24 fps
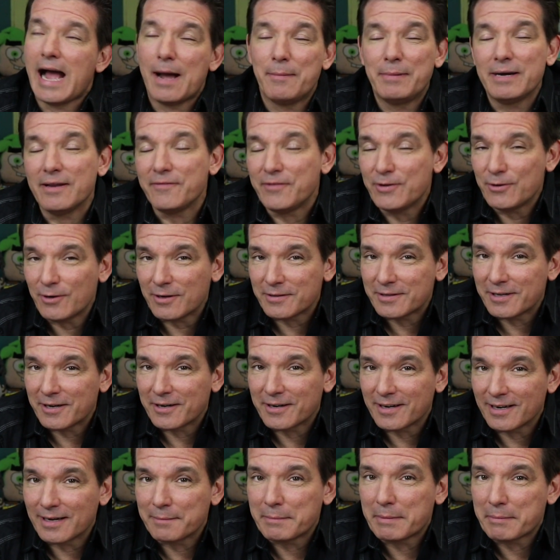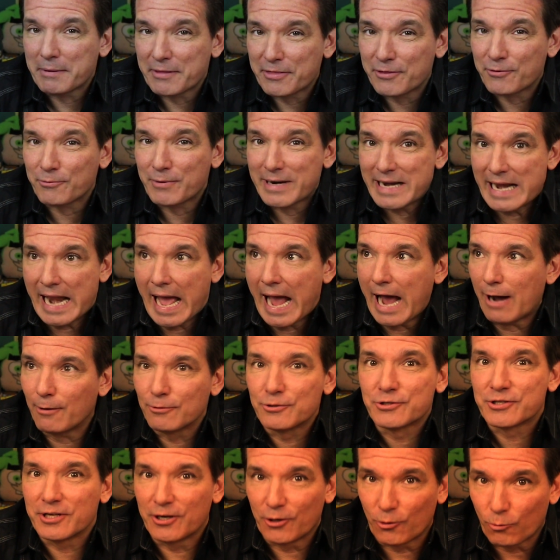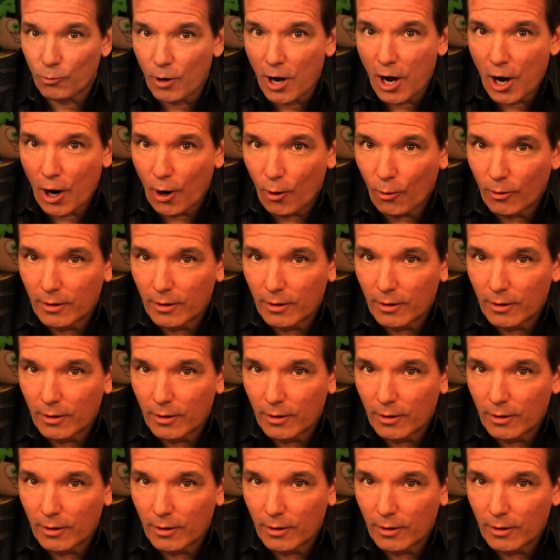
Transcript: how many of you out there could come up with three nouns in a row?